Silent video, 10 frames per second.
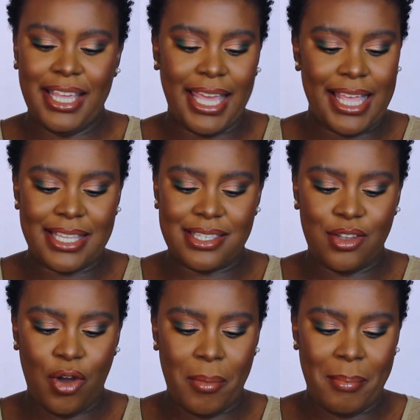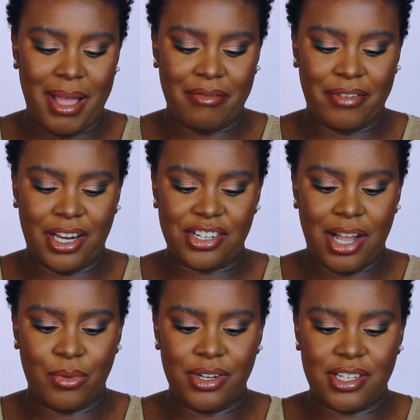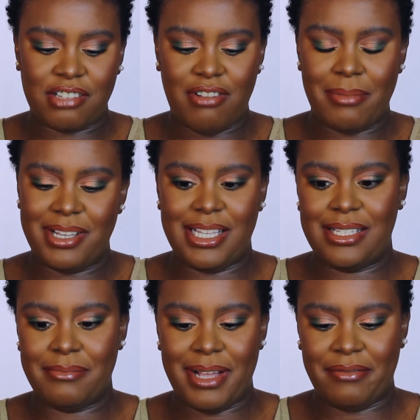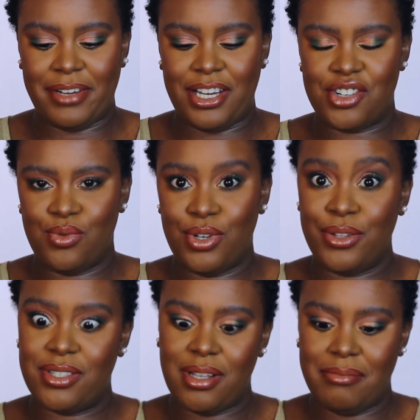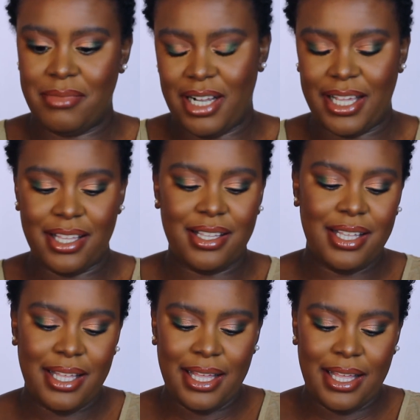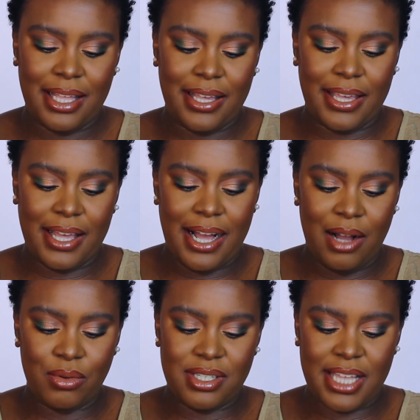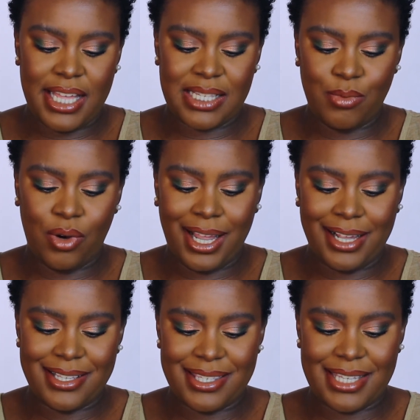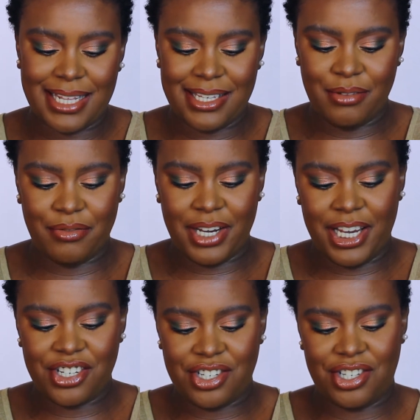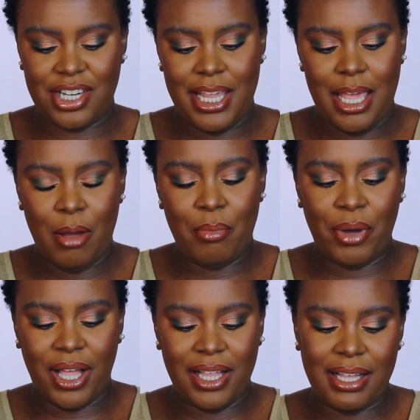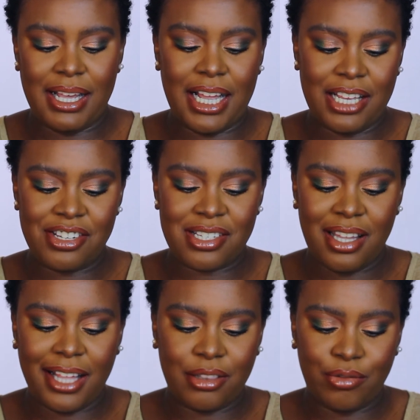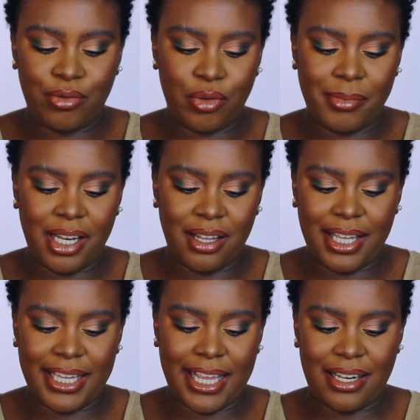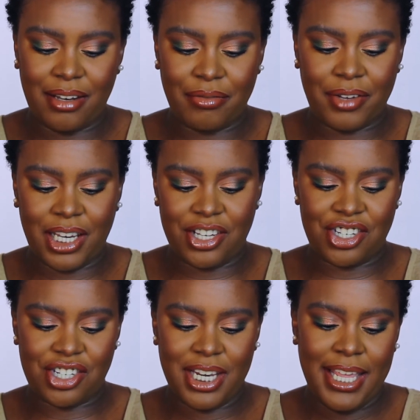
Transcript: It's not a matte finish. I wouldn't describe this as a matte finish, although some might. I would say it's more like a satin finish, but I just like the formula. Again, the finish,